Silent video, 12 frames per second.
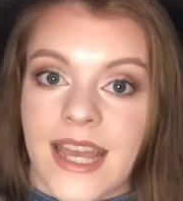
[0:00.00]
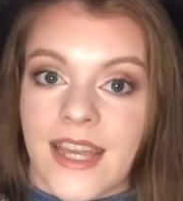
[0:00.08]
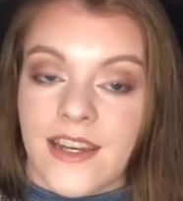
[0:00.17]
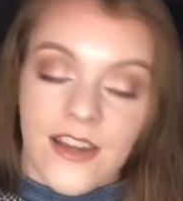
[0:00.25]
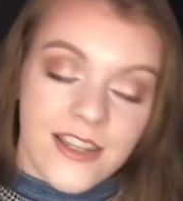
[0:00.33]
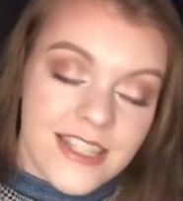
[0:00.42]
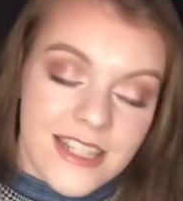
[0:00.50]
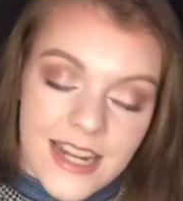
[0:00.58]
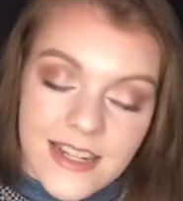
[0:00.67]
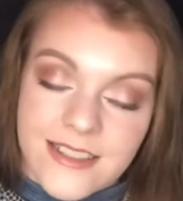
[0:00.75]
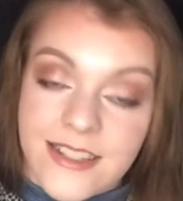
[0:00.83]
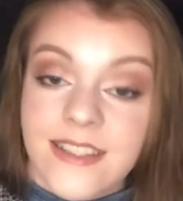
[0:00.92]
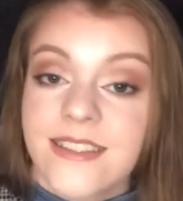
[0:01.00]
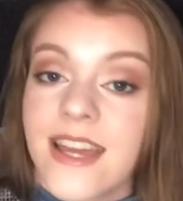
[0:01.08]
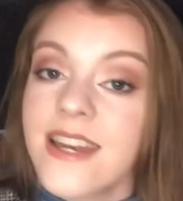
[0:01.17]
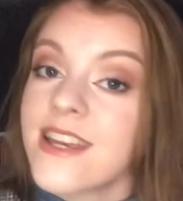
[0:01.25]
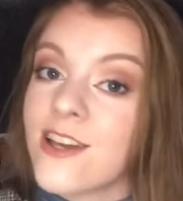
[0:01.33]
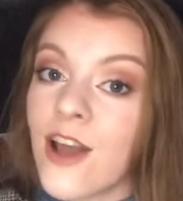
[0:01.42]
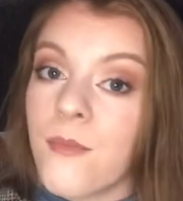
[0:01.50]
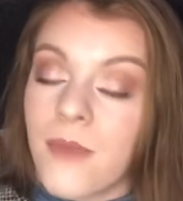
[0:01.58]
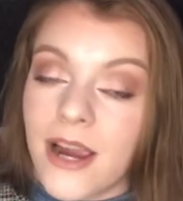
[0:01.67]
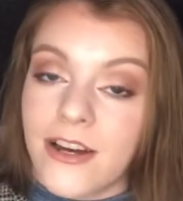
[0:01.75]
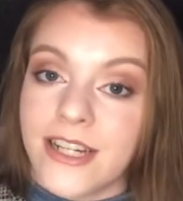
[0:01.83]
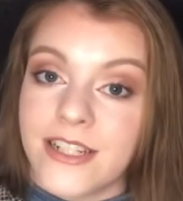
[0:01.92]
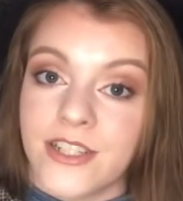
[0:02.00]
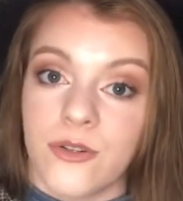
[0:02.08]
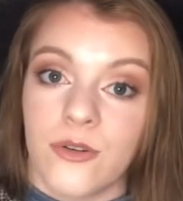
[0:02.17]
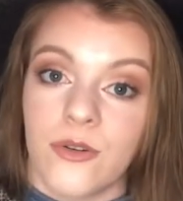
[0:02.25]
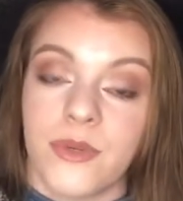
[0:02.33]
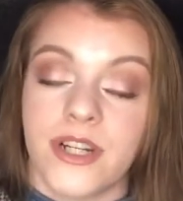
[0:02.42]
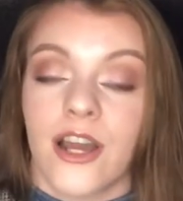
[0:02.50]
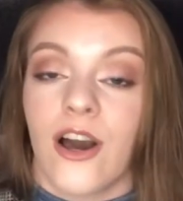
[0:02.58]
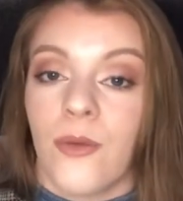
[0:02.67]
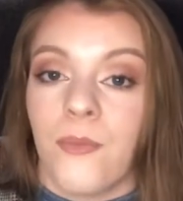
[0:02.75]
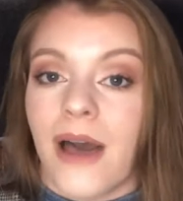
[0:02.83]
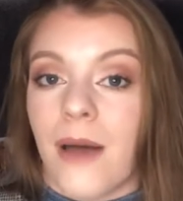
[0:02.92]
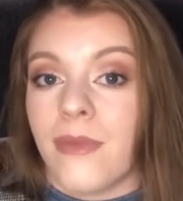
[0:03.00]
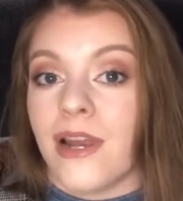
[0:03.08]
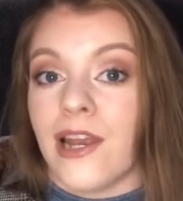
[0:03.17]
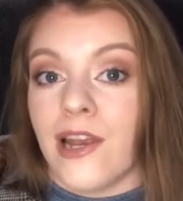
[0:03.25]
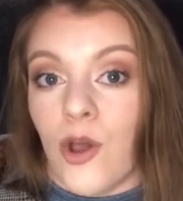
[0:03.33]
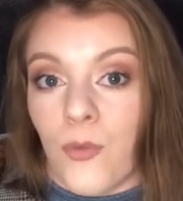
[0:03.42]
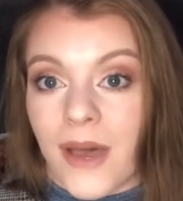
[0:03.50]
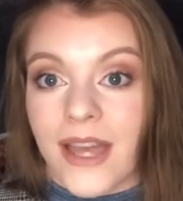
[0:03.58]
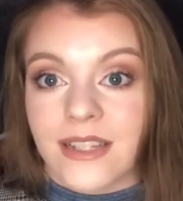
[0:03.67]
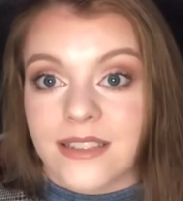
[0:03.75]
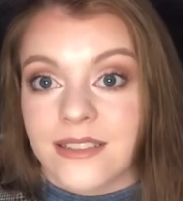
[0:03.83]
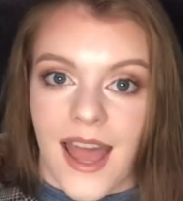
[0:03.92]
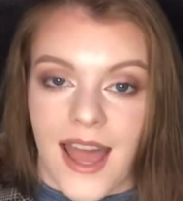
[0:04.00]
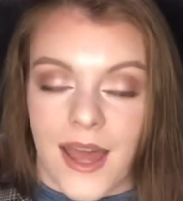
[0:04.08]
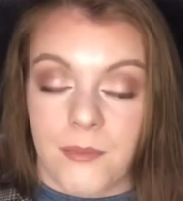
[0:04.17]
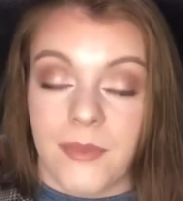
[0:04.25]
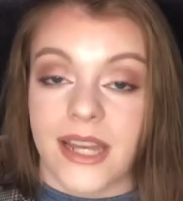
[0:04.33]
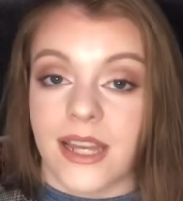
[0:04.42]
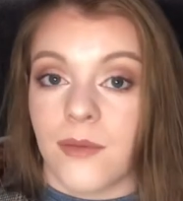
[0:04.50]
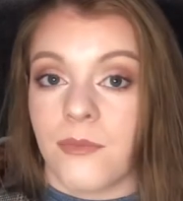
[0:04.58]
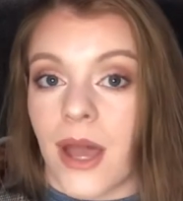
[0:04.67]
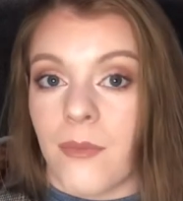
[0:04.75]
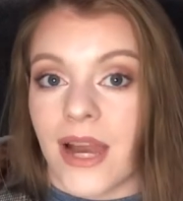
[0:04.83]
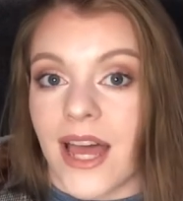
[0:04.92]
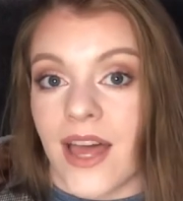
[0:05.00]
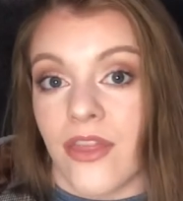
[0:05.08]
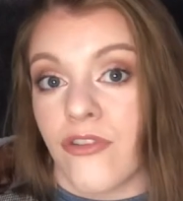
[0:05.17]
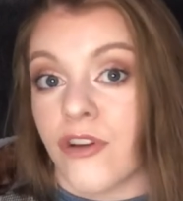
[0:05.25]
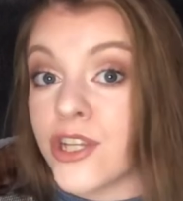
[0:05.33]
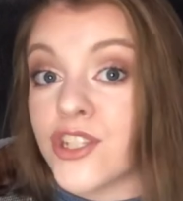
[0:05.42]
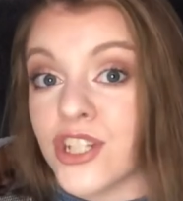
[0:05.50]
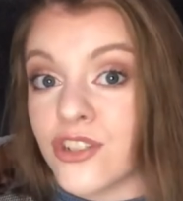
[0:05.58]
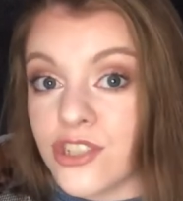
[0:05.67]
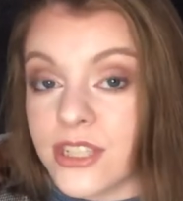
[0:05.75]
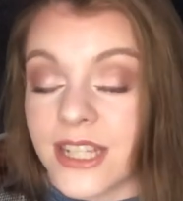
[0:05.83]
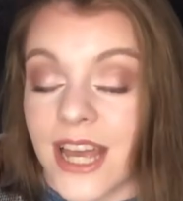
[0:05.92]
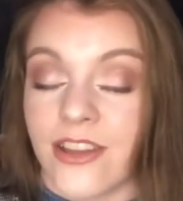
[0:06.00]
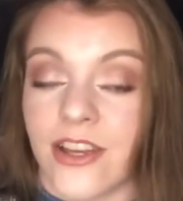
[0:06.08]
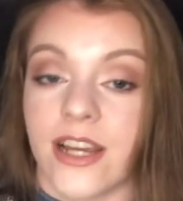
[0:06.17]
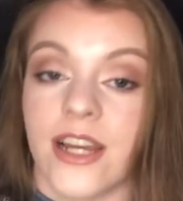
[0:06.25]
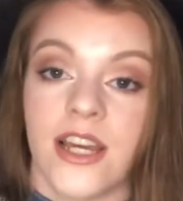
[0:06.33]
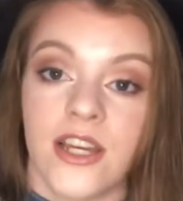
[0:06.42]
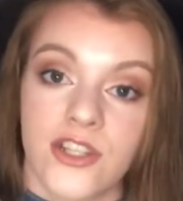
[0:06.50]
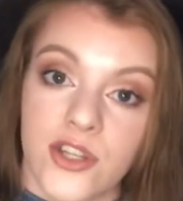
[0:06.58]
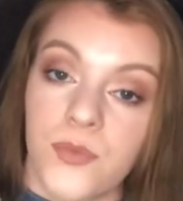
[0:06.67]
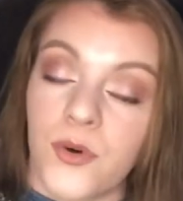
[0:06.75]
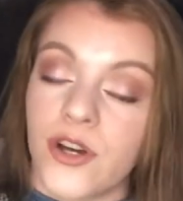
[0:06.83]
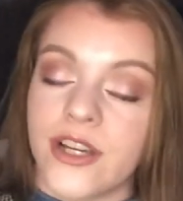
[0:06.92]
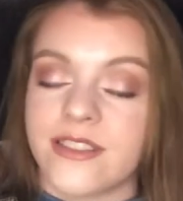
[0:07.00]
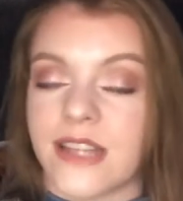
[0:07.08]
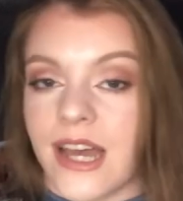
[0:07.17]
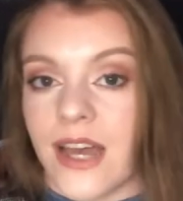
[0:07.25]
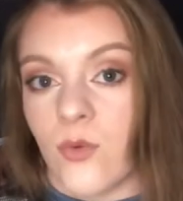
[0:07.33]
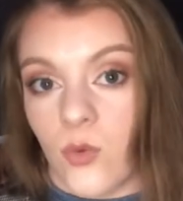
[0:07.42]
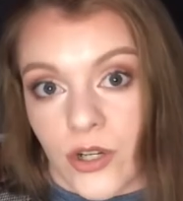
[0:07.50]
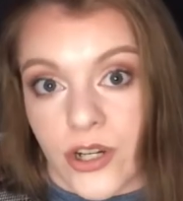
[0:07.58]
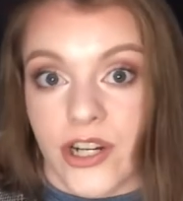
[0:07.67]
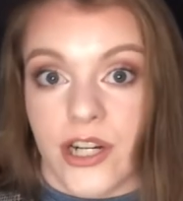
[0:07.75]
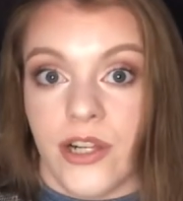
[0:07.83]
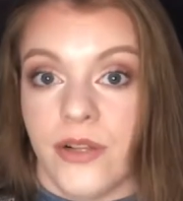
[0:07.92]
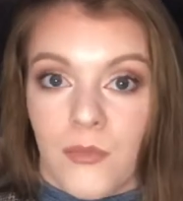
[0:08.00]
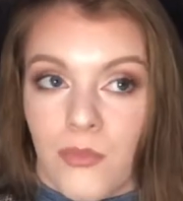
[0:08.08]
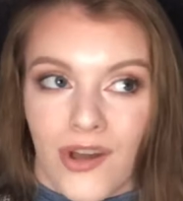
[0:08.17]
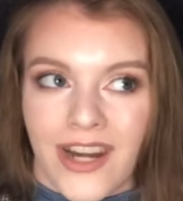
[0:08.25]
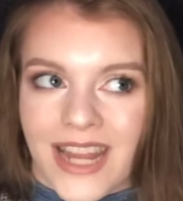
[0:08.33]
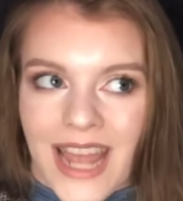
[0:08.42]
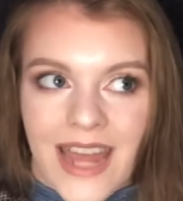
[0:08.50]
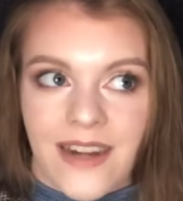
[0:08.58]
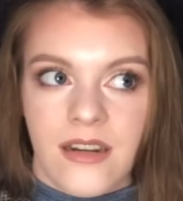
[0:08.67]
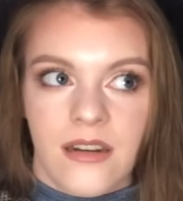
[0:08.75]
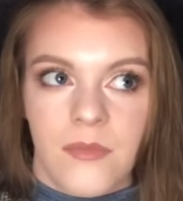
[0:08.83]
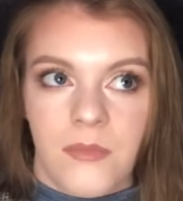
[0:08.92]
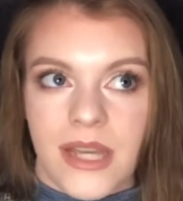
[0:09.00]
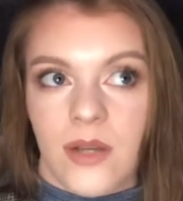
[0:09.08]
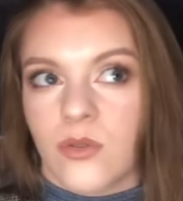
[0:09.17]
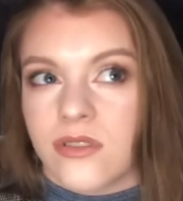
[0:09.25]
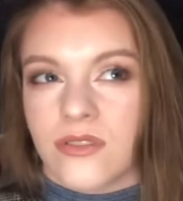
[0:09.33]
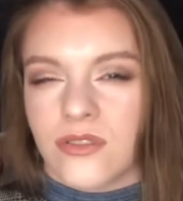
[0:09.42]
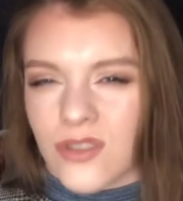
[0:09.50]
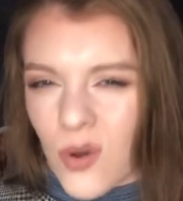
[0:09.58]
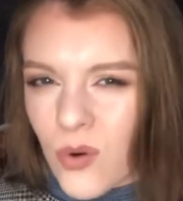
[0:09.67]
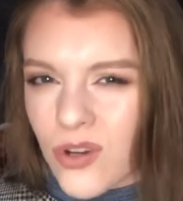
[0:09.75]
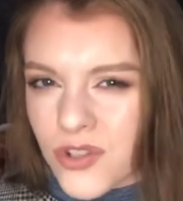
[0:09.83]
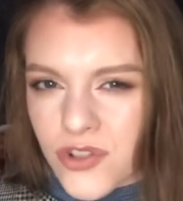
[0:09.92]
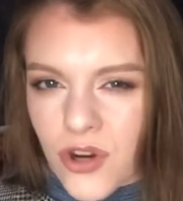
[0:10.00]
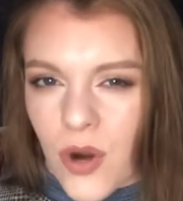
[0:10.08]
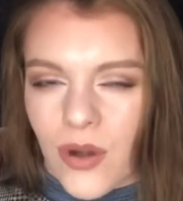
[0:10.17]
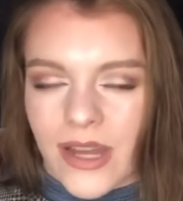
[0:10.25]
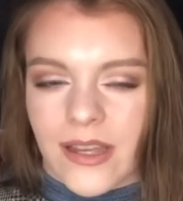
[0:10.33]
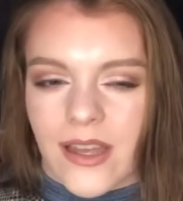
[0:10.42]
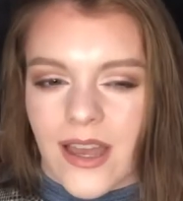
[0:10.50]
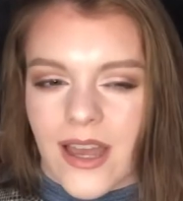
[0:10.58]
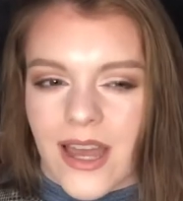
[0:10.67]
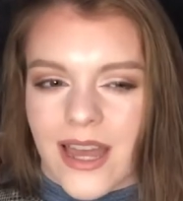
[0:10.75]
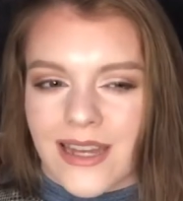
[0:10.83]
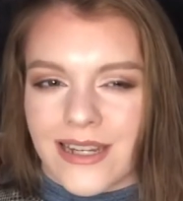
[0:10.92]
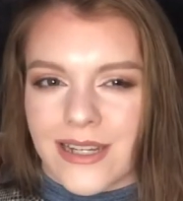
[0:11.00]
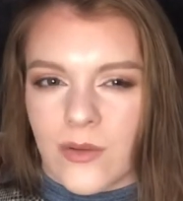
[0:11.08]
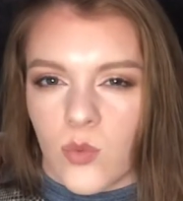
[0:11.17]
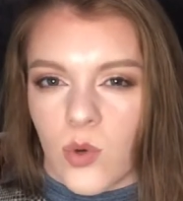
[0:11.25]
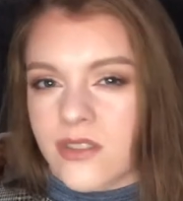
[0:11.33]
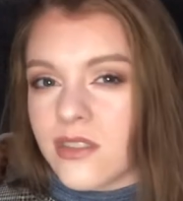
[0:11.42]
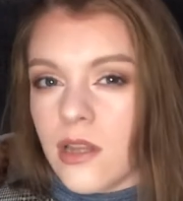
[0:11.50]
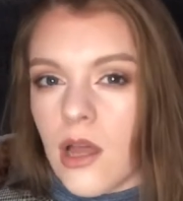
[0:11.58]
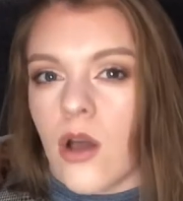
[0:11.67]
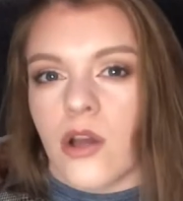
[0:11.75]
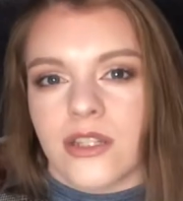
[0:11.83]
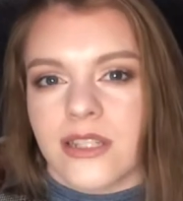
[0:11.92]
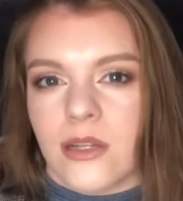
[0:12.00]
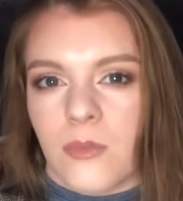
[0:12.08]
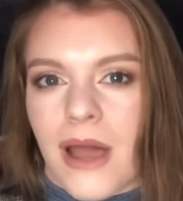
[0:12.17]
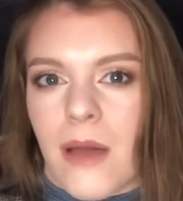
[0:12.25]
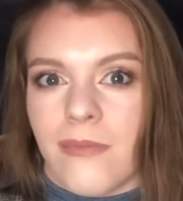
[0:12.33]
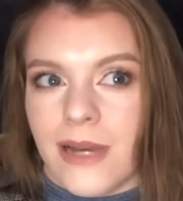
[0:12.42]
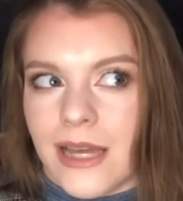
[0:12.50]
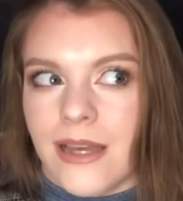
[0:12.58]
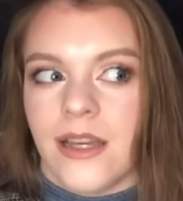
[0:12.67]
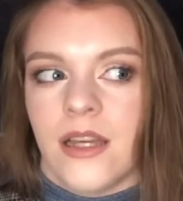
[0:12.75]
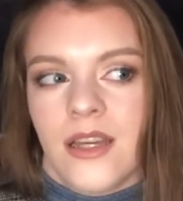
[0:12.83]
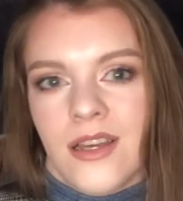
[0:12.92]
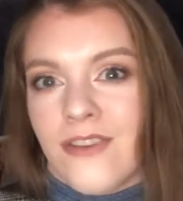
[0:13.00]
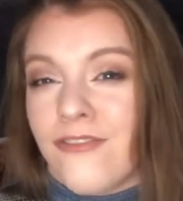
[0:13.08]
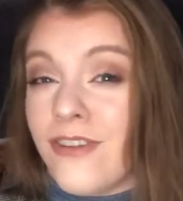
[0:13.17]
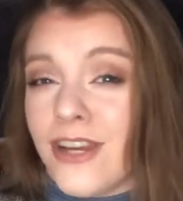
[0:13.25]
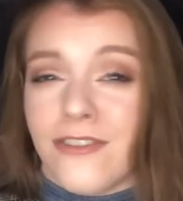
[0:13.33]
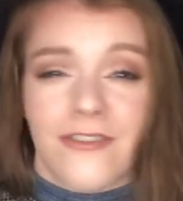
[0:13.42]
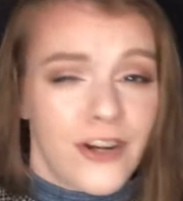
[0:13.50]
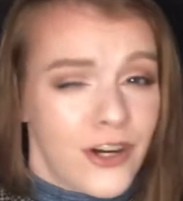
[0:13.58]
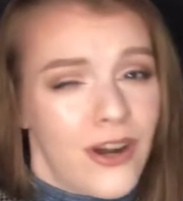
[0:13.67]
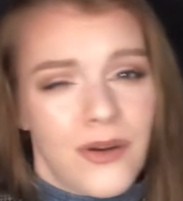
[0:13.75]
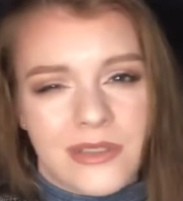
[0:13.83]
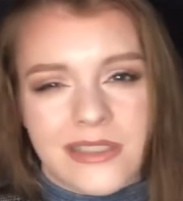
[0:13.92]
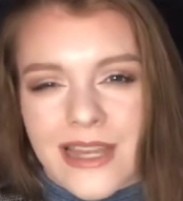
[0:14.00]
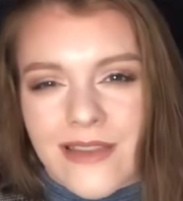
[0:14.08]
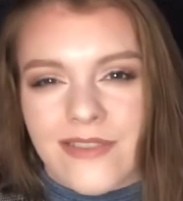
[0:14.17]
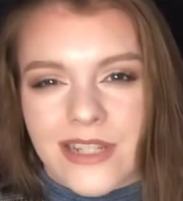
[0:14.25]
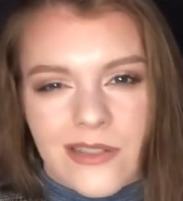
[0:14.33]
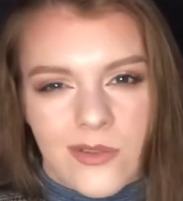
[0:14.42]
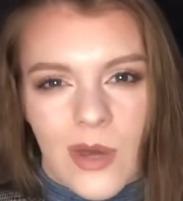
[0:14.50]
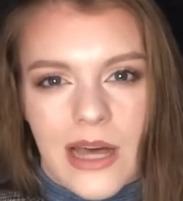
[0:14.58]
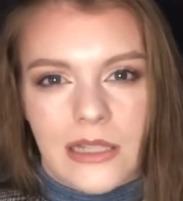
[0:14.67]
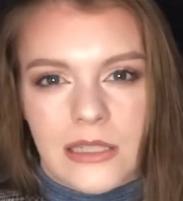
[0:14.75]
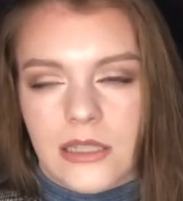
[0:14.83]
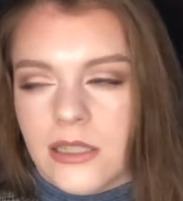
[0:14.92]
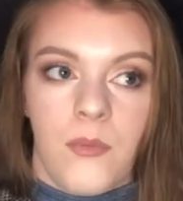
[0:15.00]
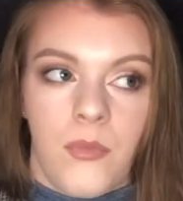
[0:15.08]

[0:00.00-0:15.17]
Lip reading: In 1986 then, he got married to a woman called Pamela Lomax, and Mick and Pamela had 3 children together, 2 boys and 1 girl. But again, Mick was so controlling and it wasn't long until Pamela feared for her own safety as well.